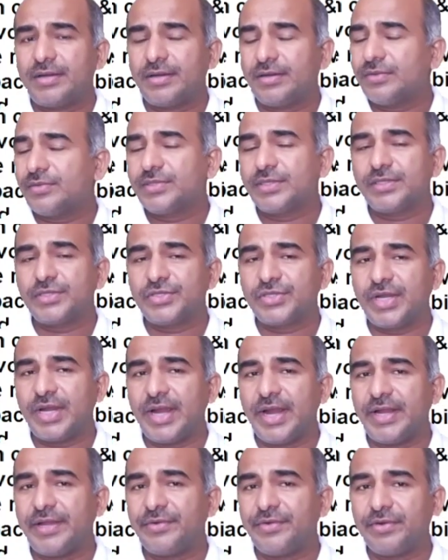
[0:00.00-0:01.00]
say GI
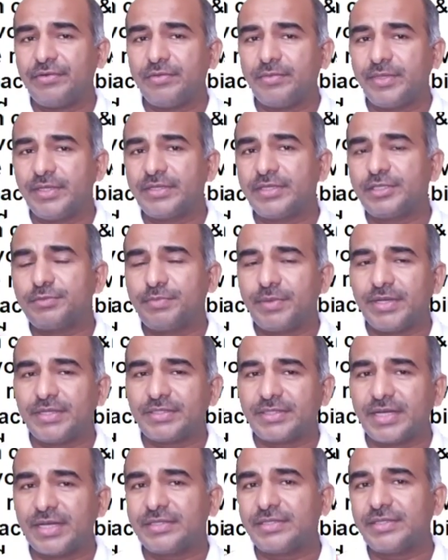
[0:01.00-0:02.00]
activity will be increased,
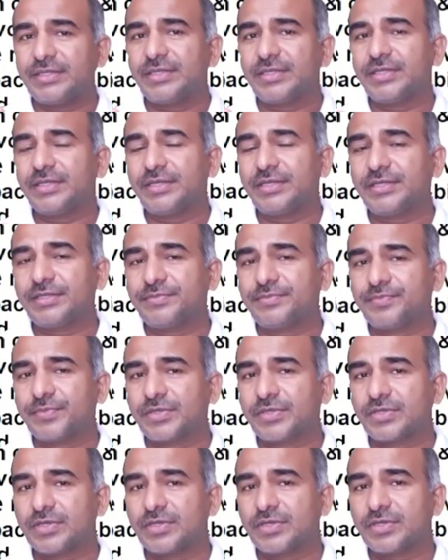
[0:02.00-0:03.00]
peristalsis increase,
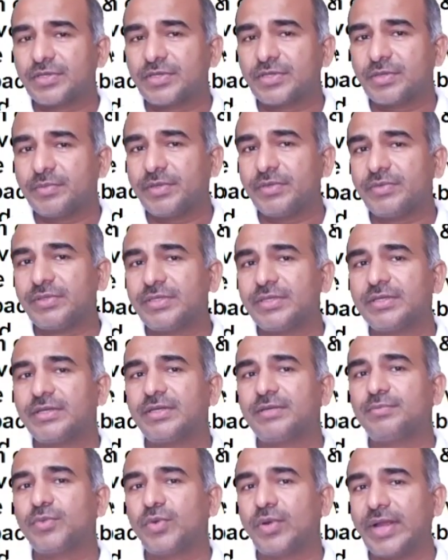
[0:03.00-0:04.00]
stomach will
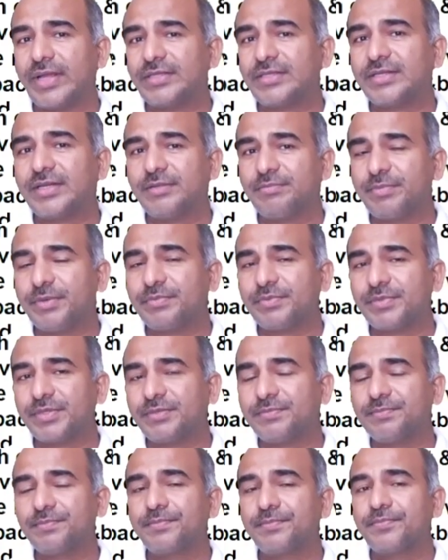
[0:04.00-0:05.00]
secrete more acid and
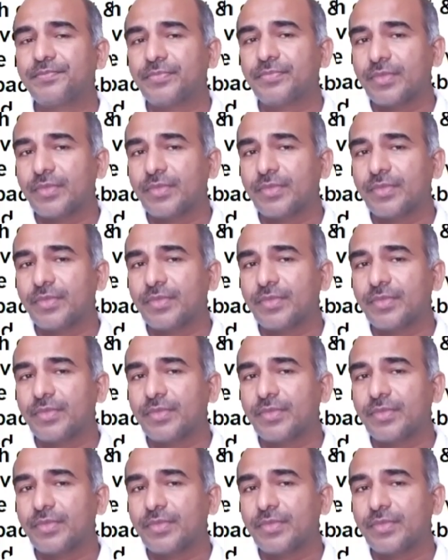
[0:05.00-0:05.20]
pepsin,